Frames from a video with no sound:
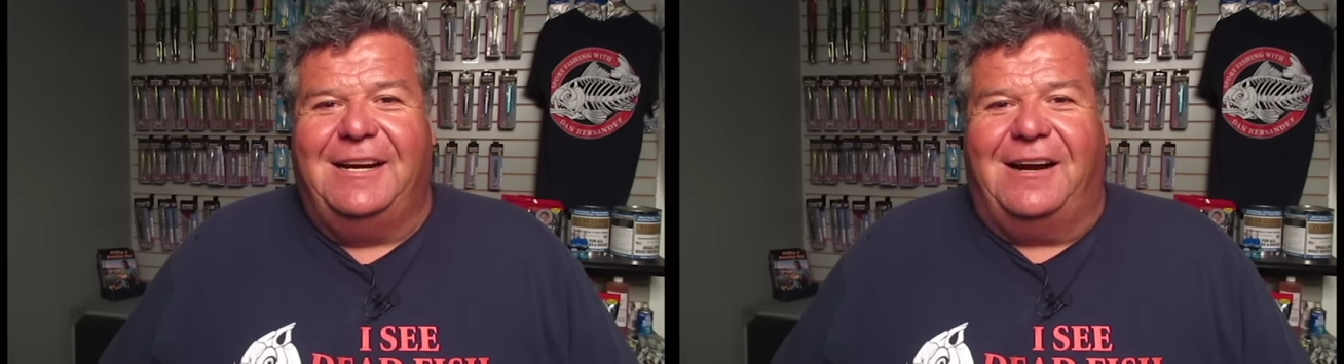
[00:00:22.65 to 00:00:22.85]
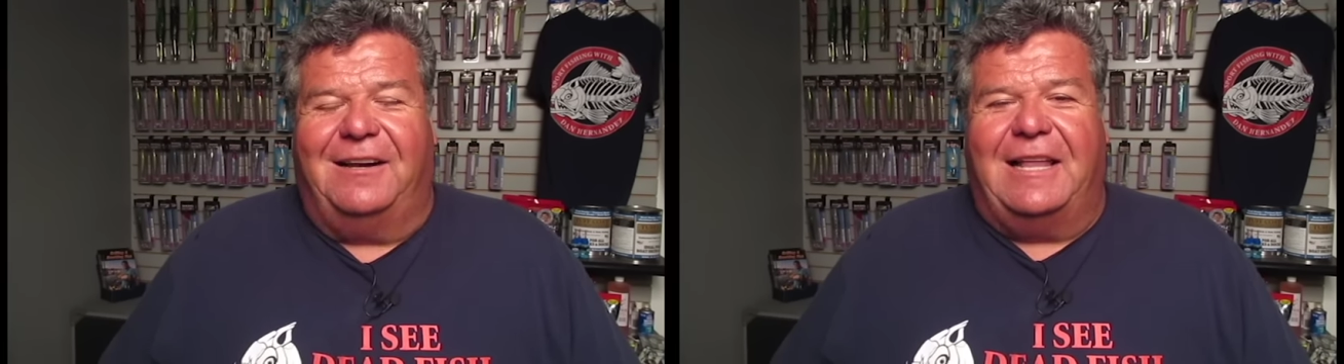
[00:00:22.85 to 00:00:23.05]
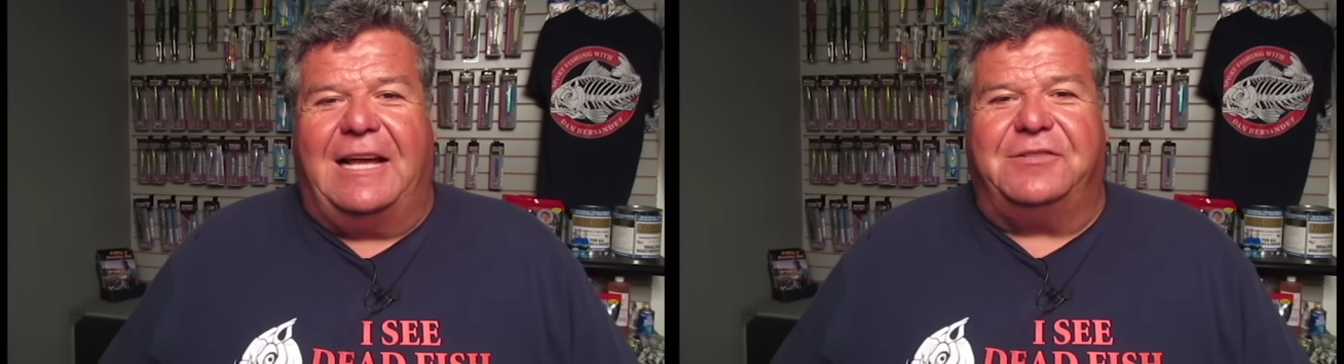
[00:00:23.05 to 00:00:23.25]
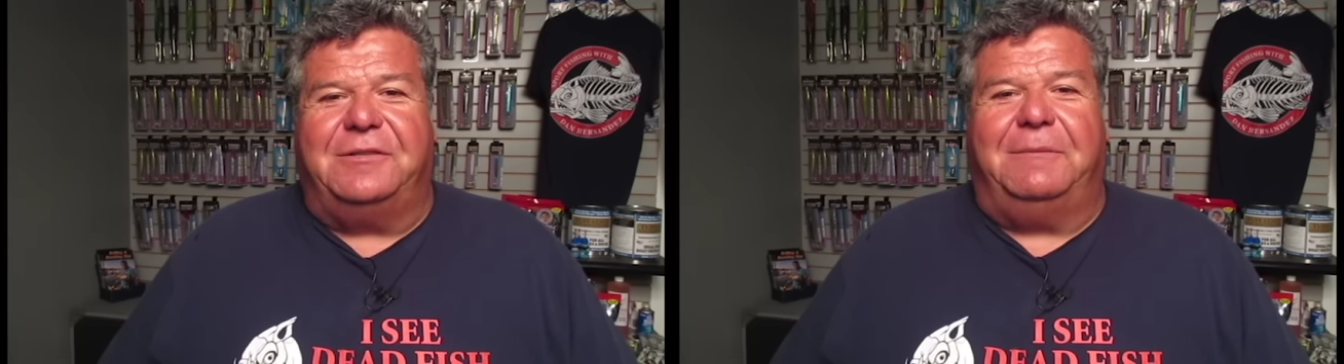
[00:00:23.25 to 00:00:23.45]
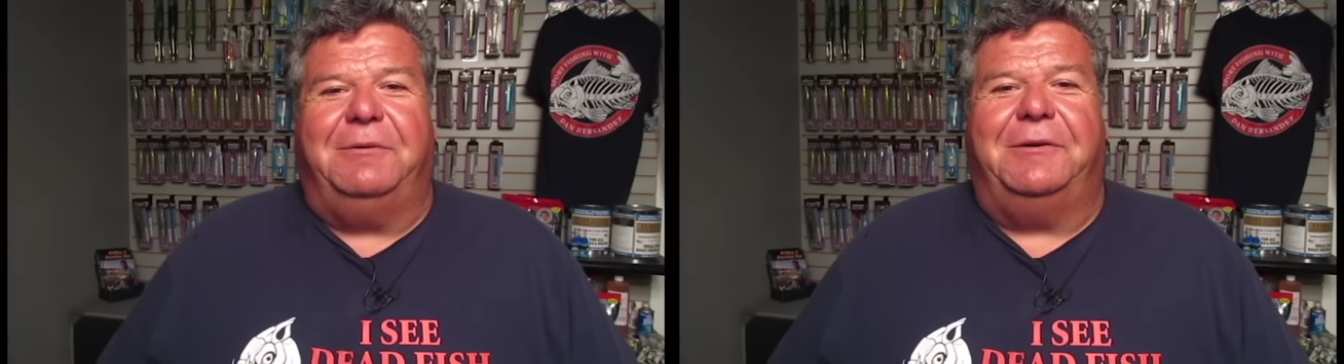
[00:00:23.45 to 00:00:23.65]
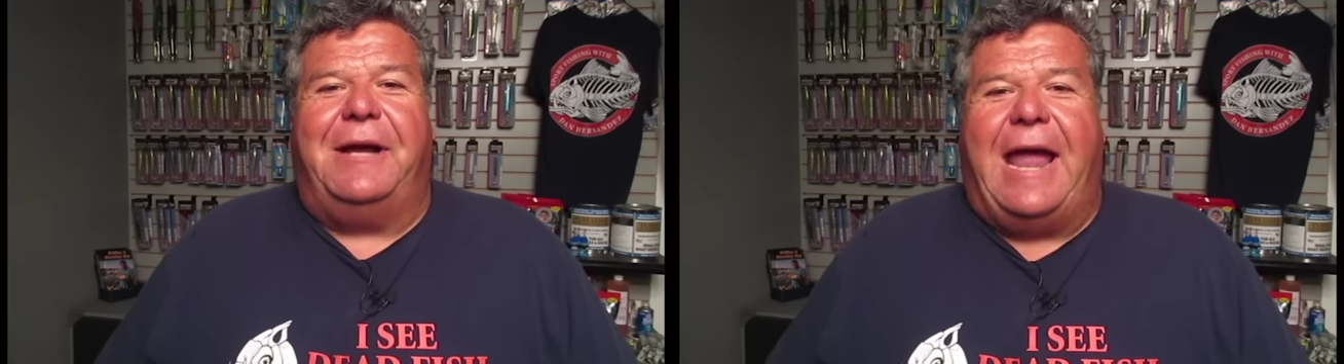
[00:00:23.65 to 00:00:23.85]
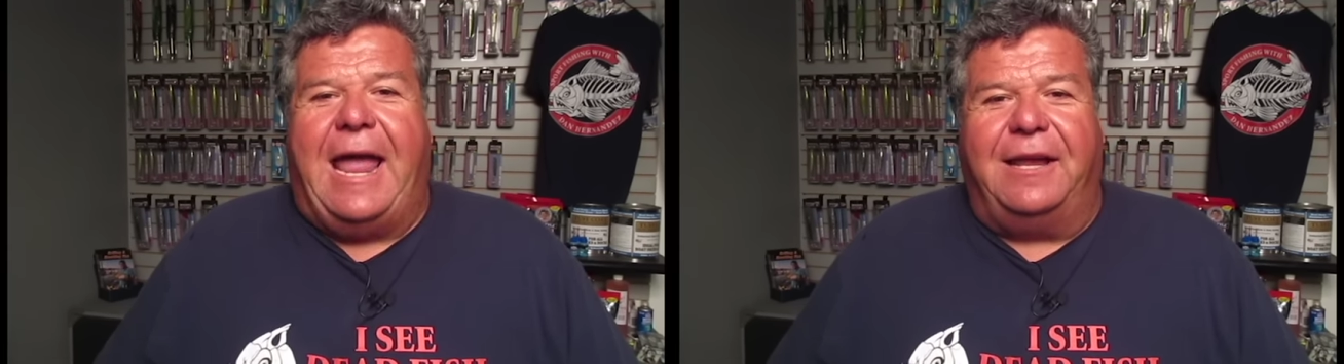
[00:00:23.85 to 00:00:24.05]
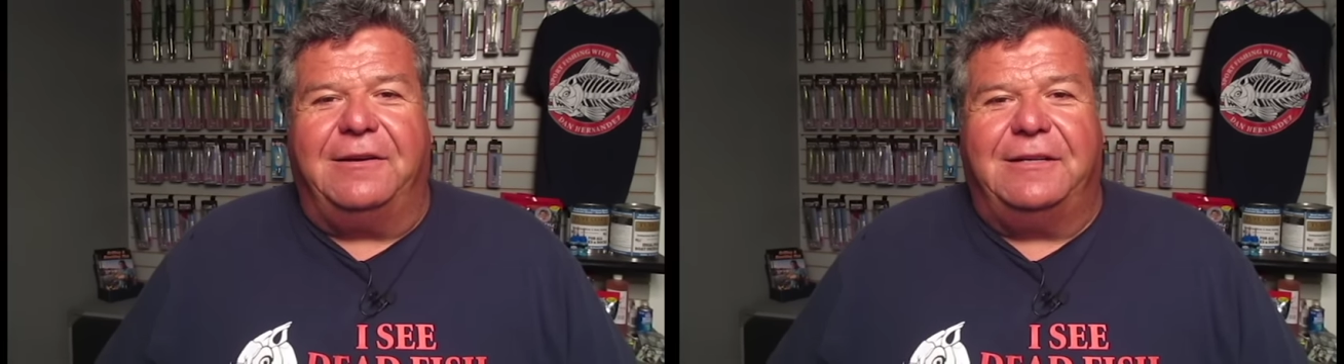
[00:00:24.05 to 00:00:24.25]
Our last trip we were
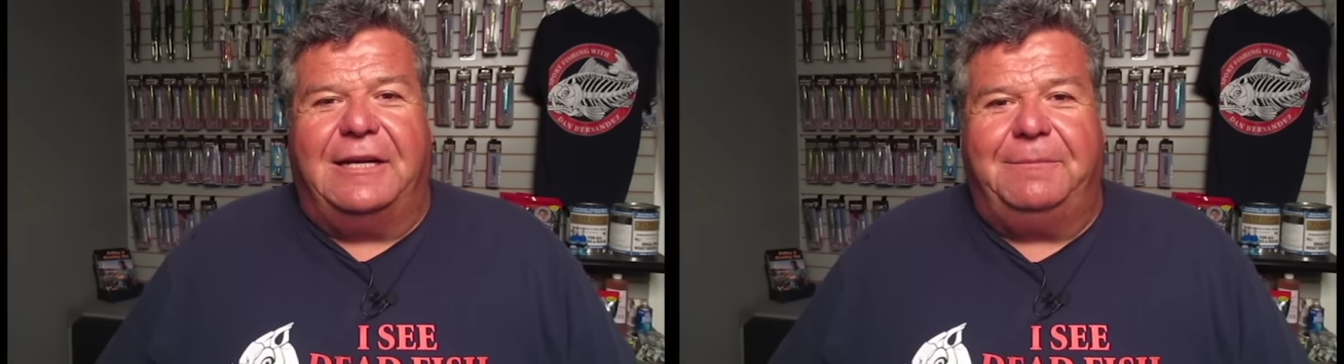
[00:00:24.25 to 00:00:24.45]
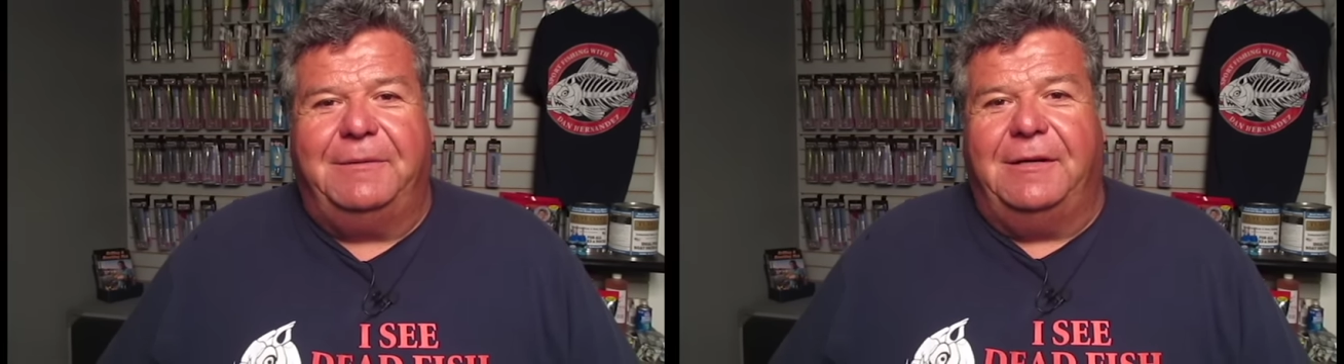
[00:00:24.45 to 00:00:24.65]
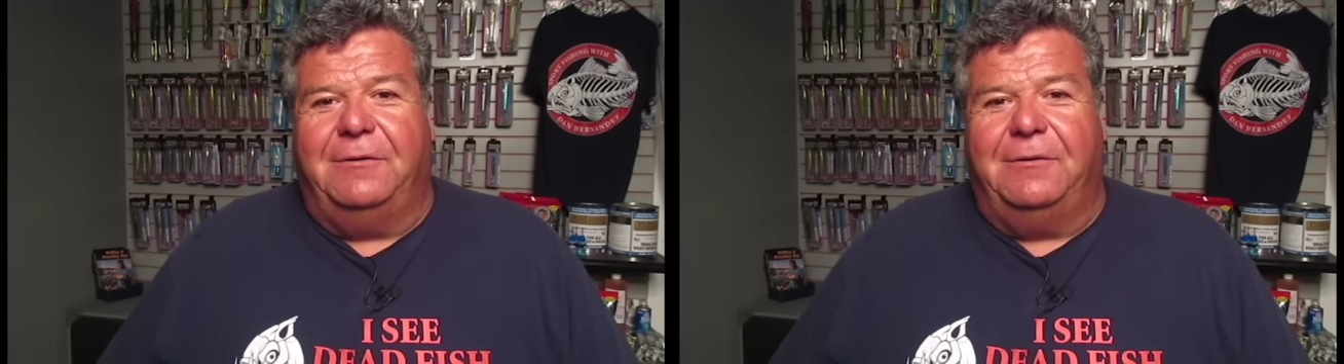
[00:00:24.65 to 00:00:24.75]
anchored up